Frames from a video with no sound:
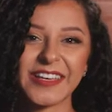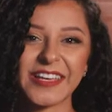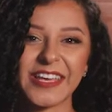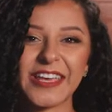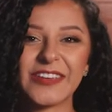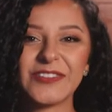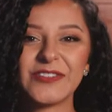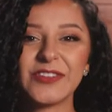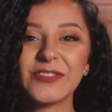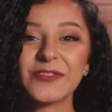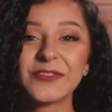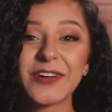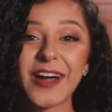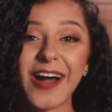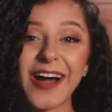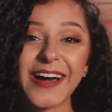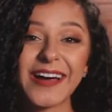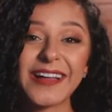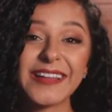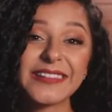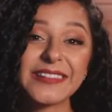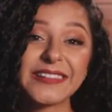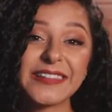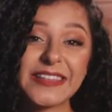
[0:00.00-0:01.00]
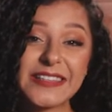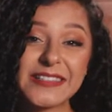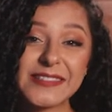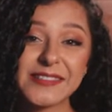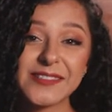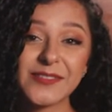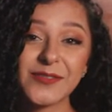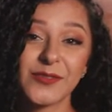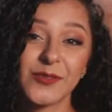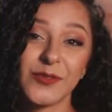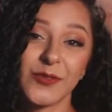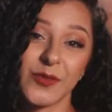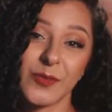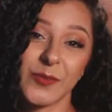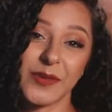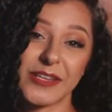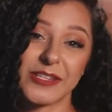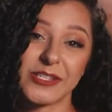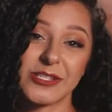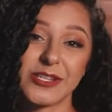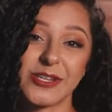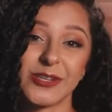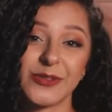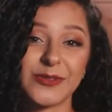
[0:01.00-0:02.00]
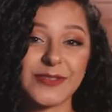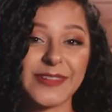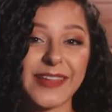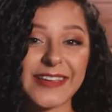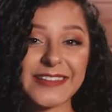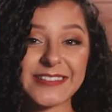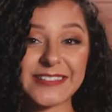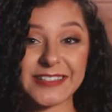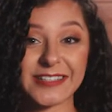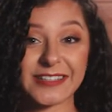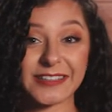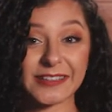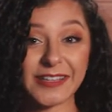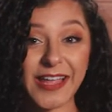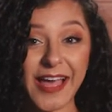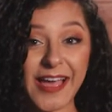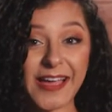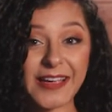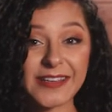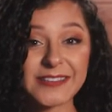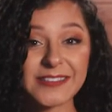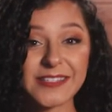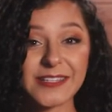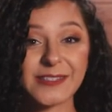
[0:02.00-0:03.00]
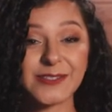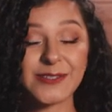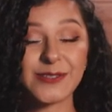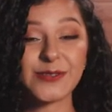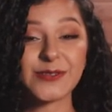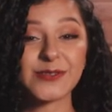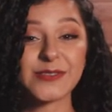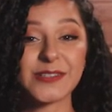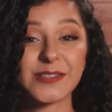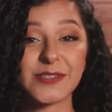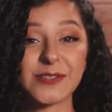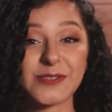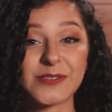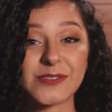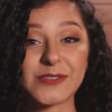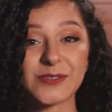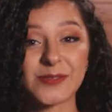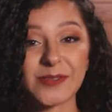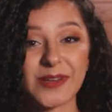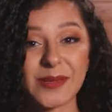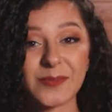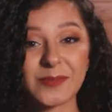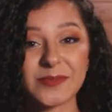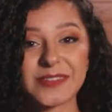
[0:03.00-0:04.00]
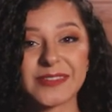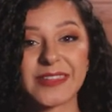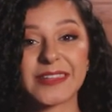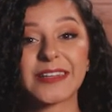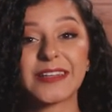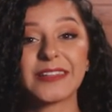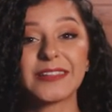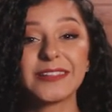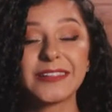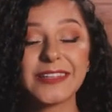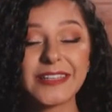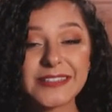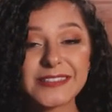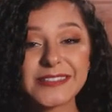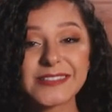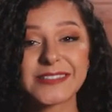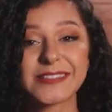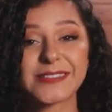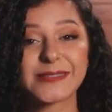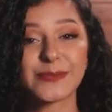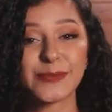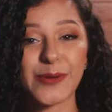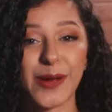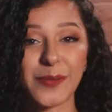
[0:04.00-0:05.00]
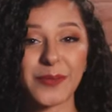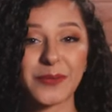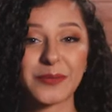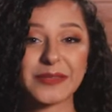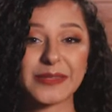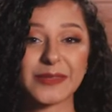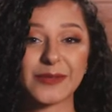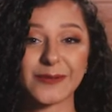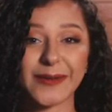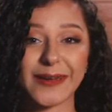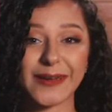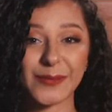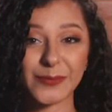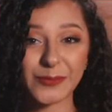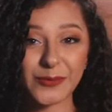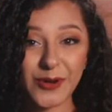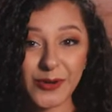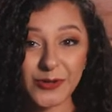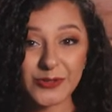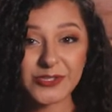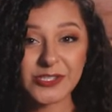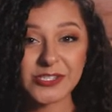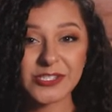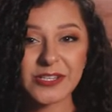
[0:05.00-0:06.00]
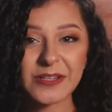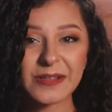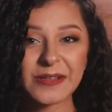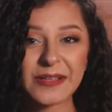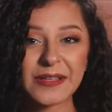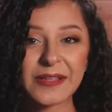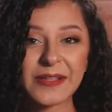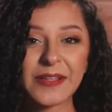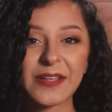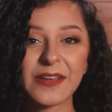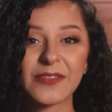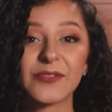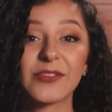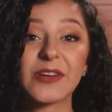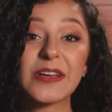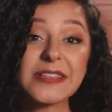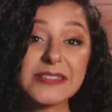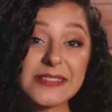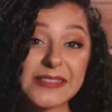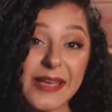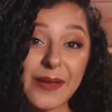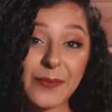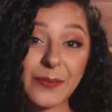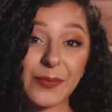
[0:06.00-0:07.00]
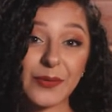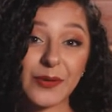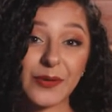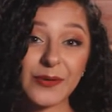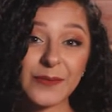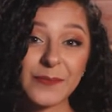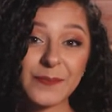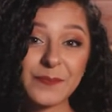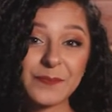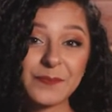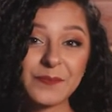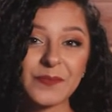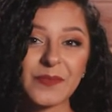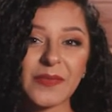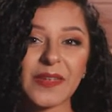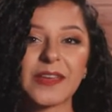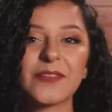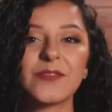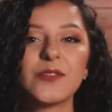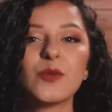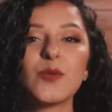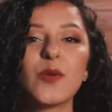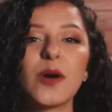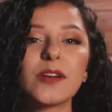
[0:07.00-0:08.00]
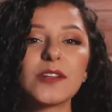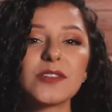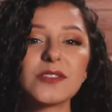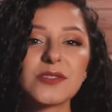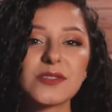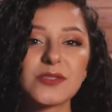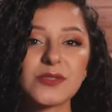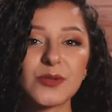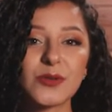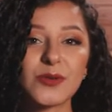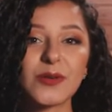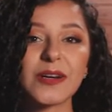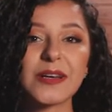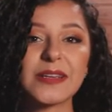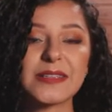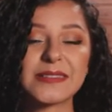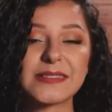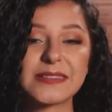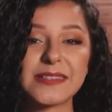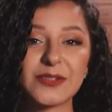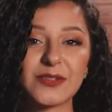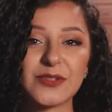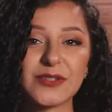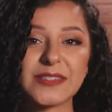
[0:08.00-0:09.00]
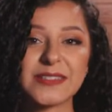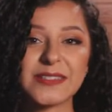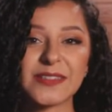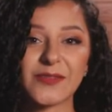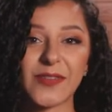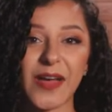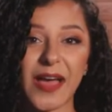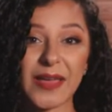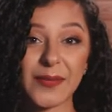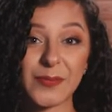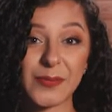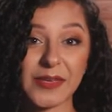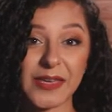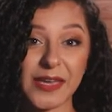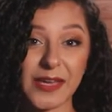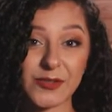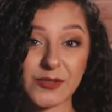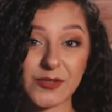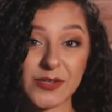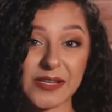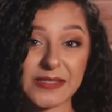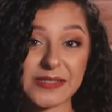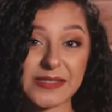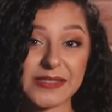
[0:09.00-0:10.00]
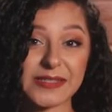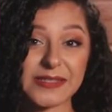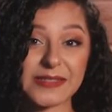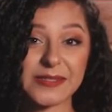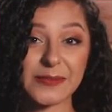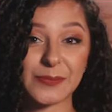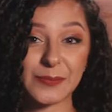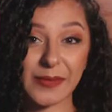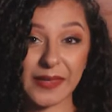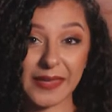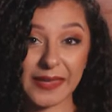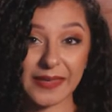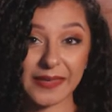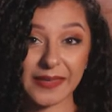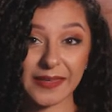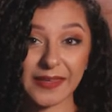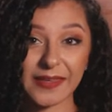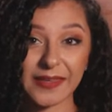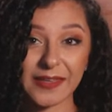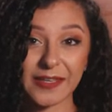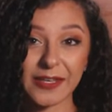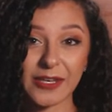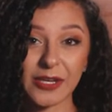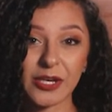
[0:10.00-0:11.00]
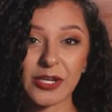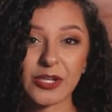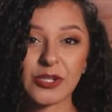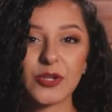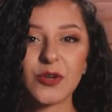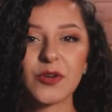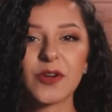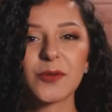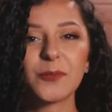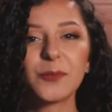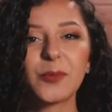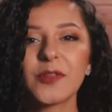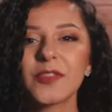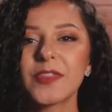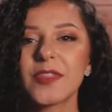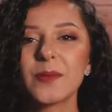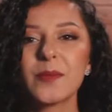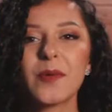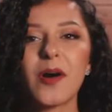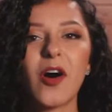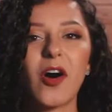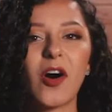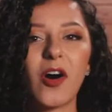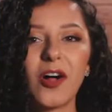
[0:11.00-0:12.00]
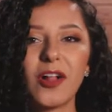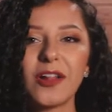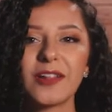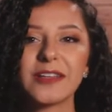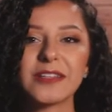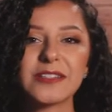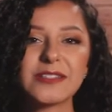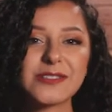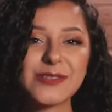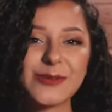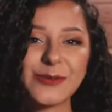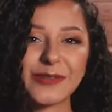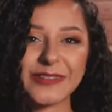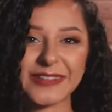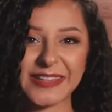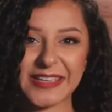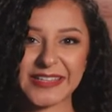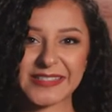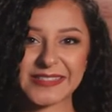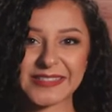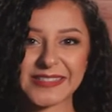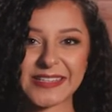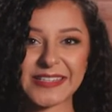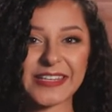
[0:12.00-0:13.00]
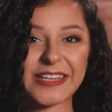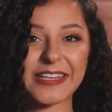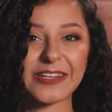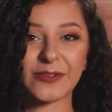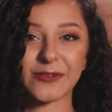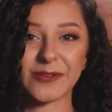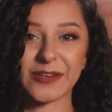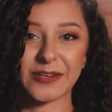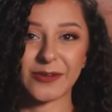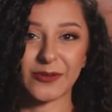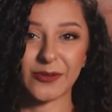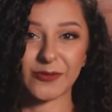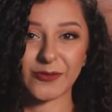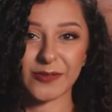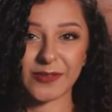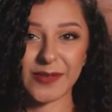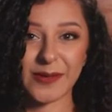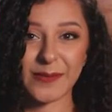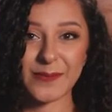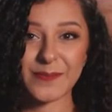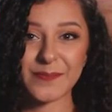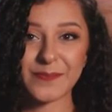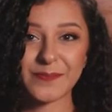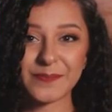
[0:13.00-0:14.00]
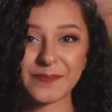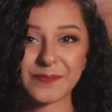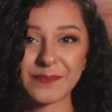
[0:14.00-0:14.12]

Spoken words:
If you've got a list of information you'd like to collect and use in your script, then a list is probably the right approach. For example, if you want to store a series of IP addresses to ping, you could put them all into a list and iterate over them.